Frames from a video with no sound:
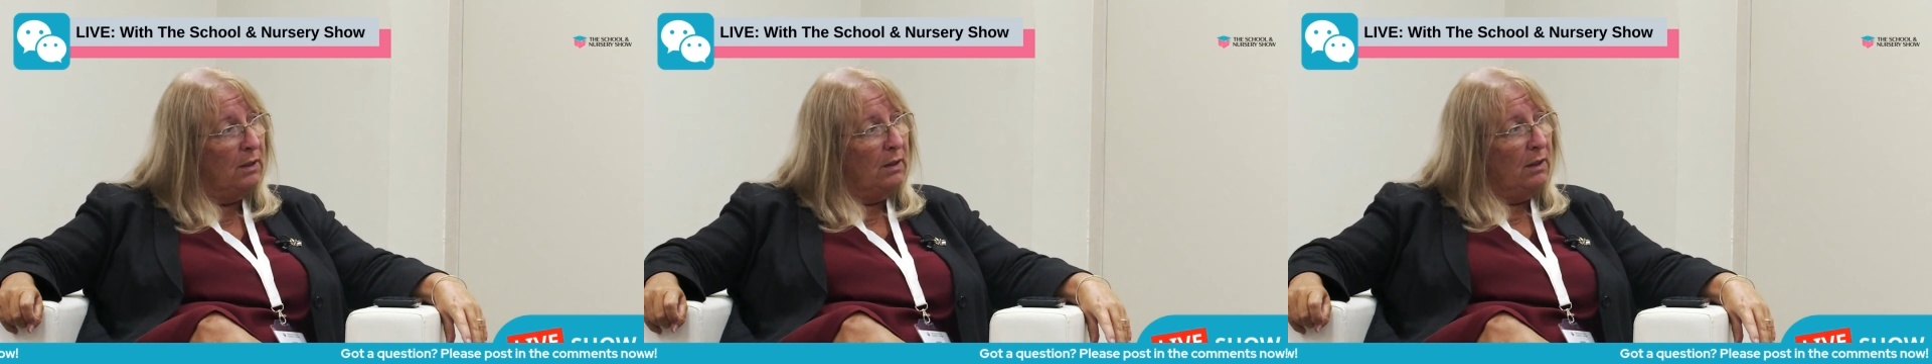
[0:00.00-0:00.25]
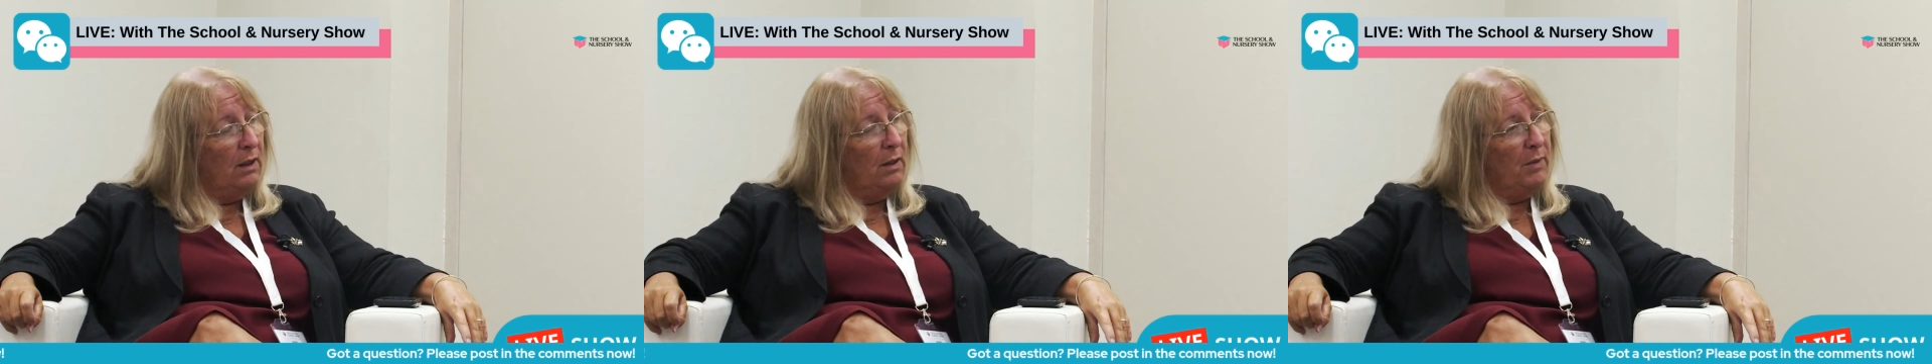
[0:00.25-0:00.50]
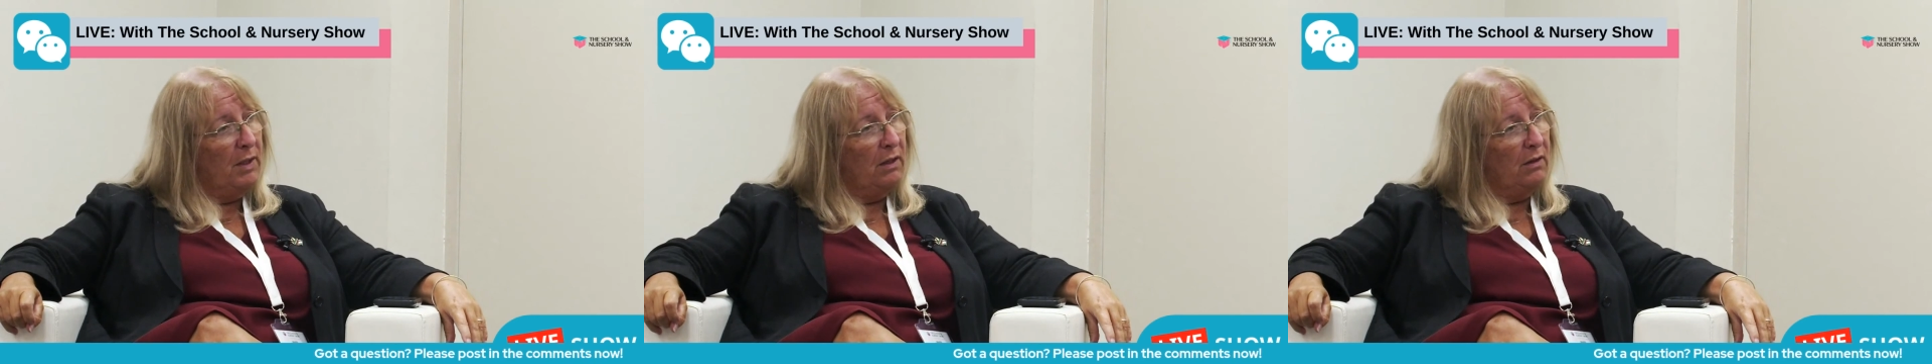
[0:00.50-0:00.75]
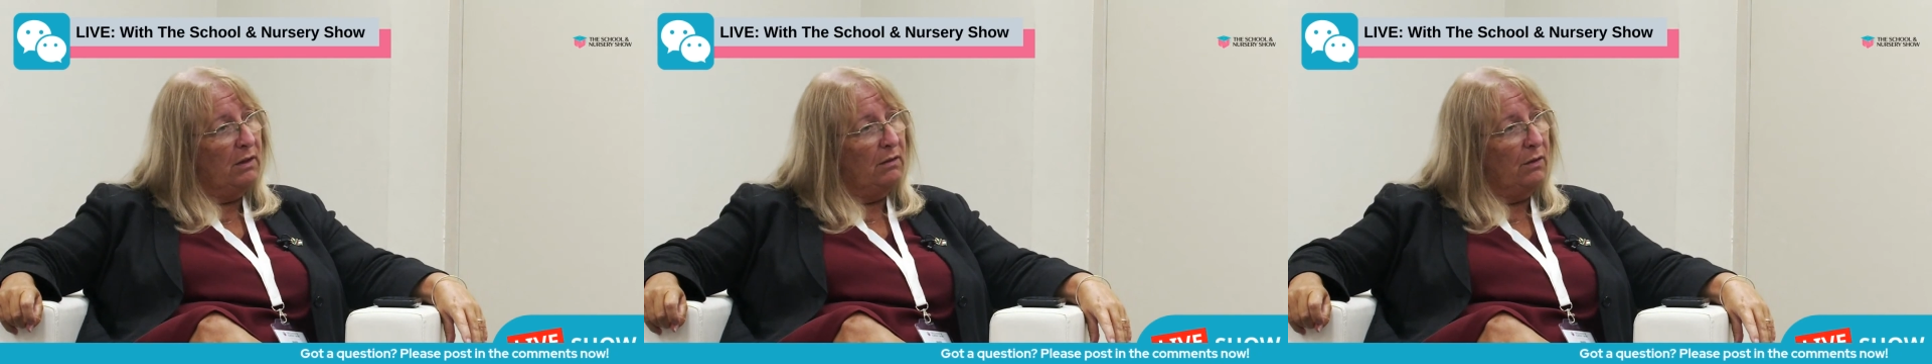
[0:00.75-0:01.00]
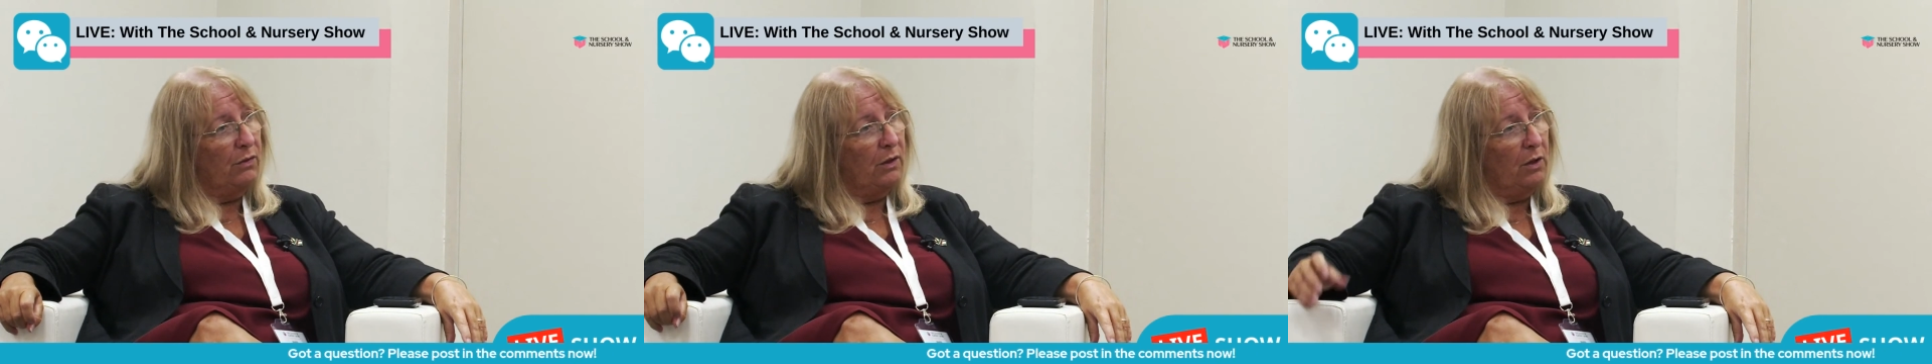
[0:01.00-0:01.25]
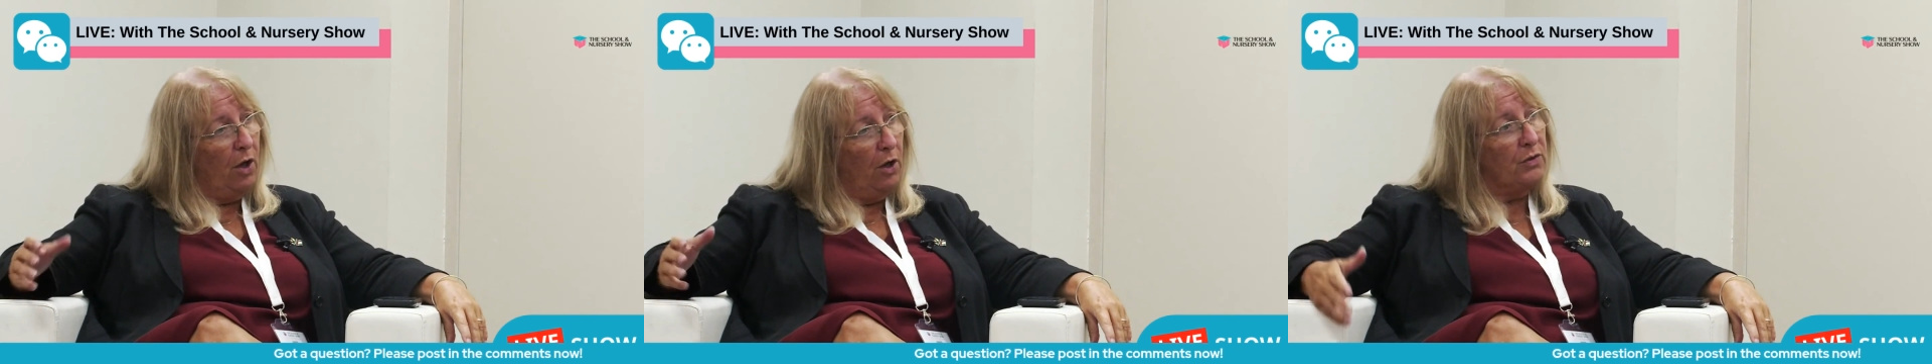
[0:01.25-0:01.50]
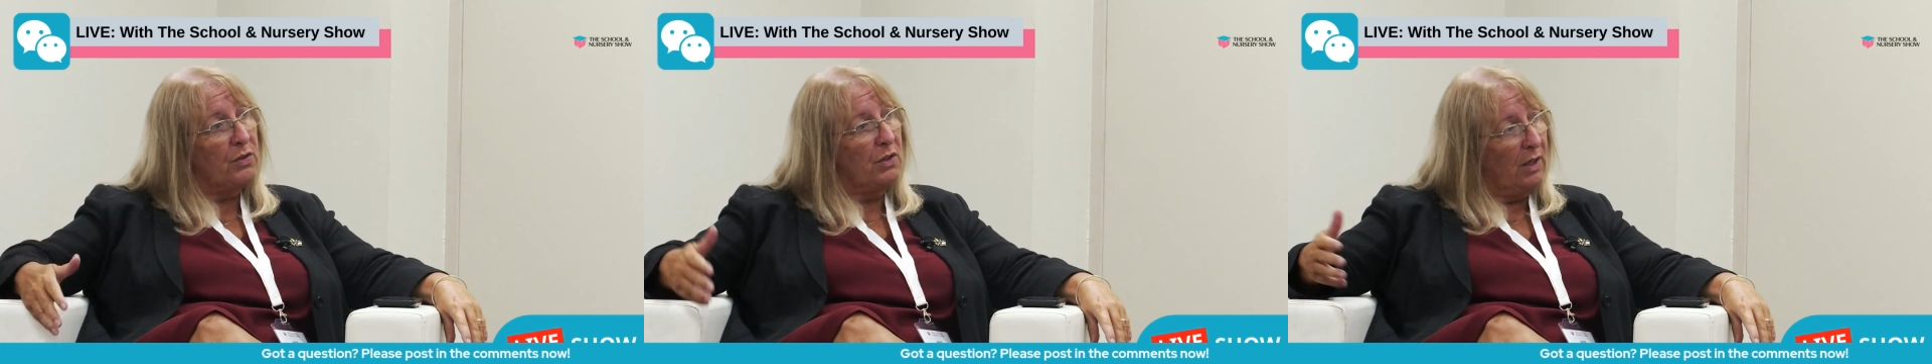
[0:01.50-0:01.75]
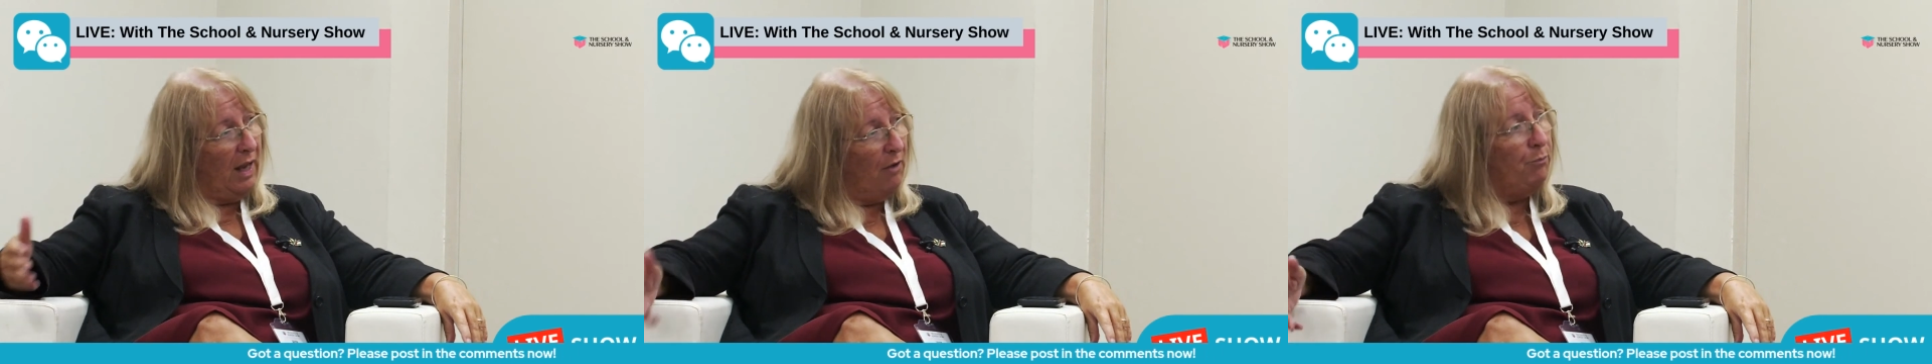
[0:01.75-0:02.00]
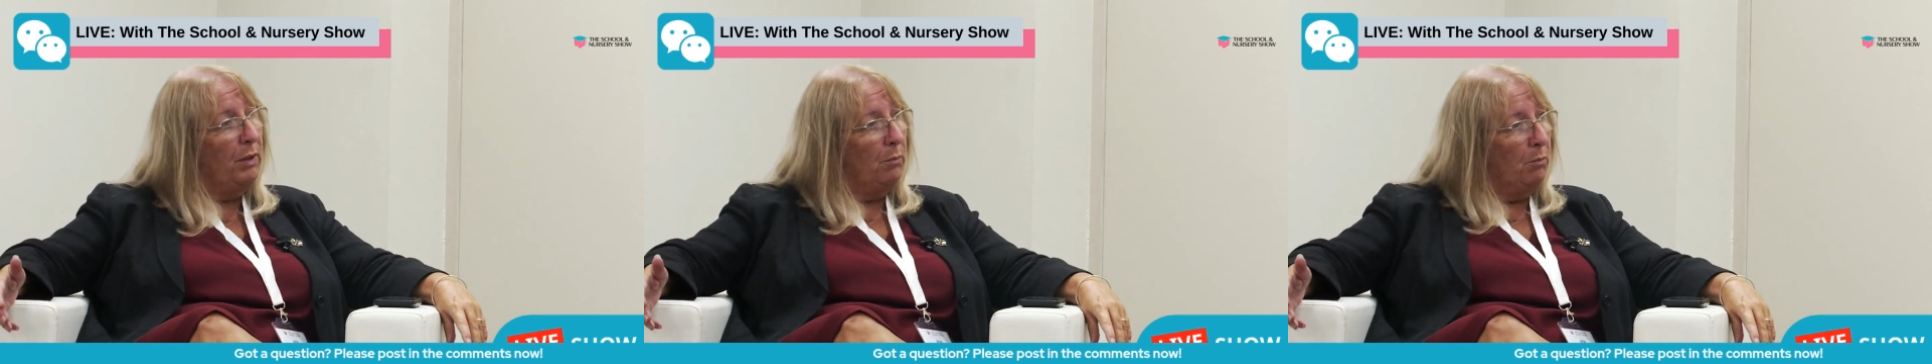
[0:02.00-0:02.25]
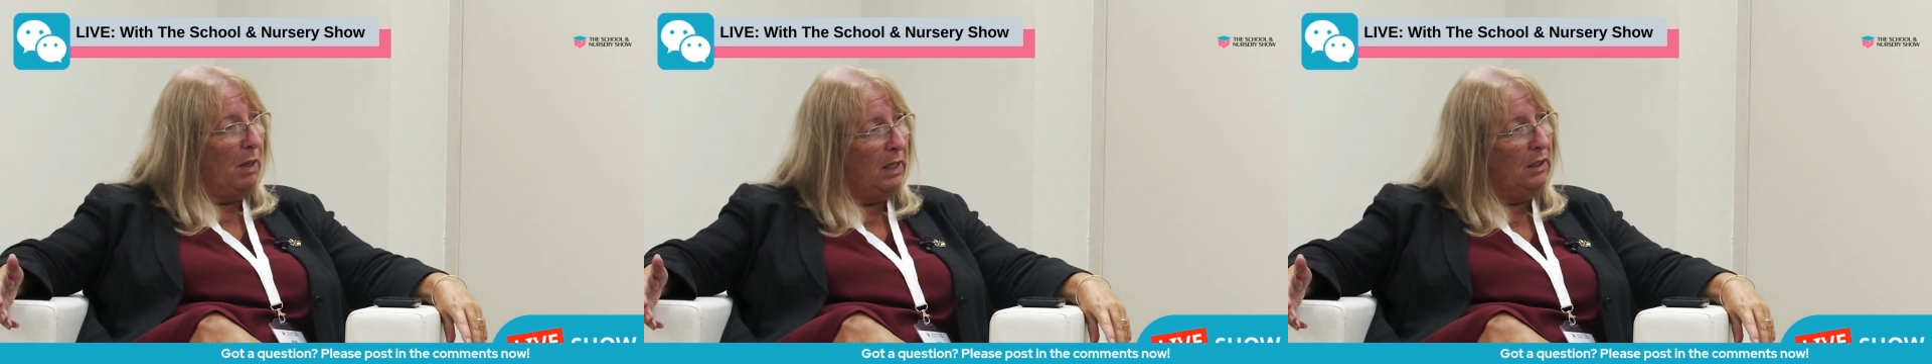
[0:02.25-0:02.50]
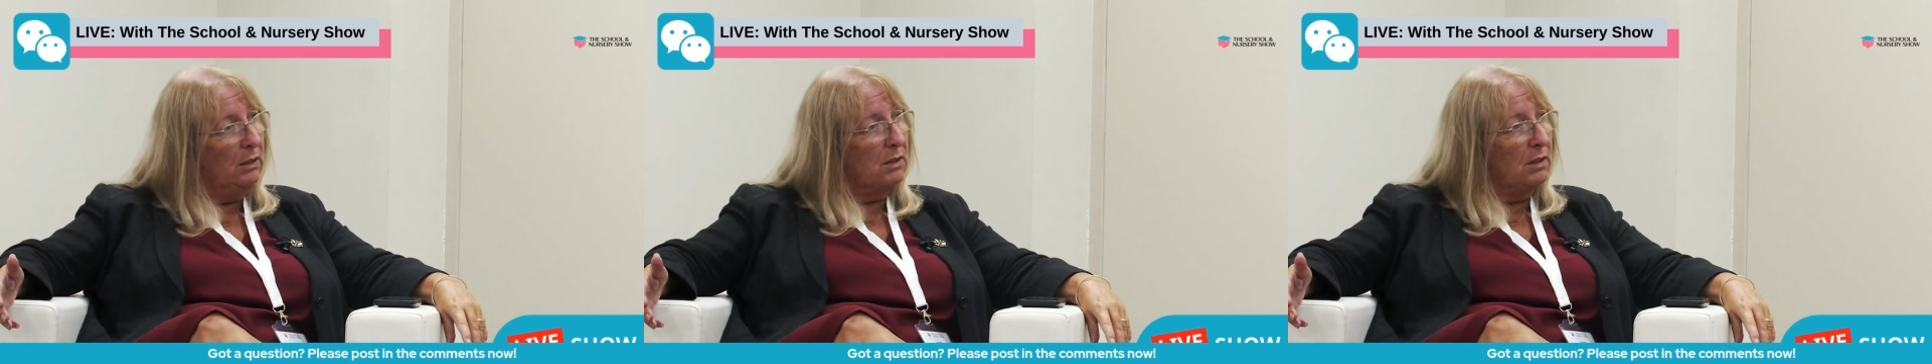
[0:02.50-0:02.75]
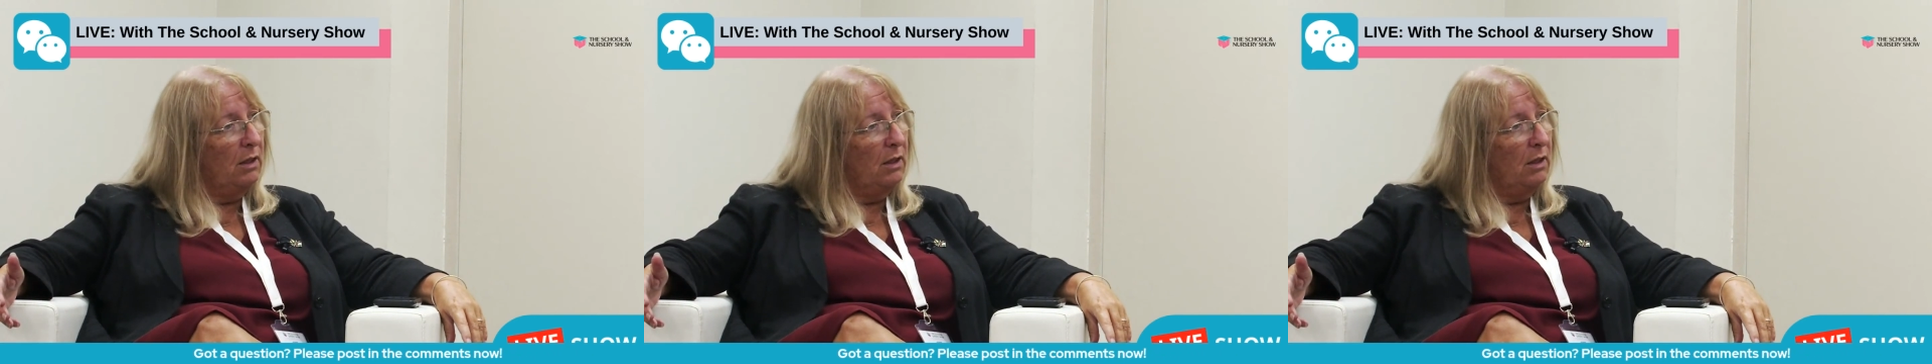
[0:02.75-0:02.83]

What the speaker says: And I think that the cuts that have been made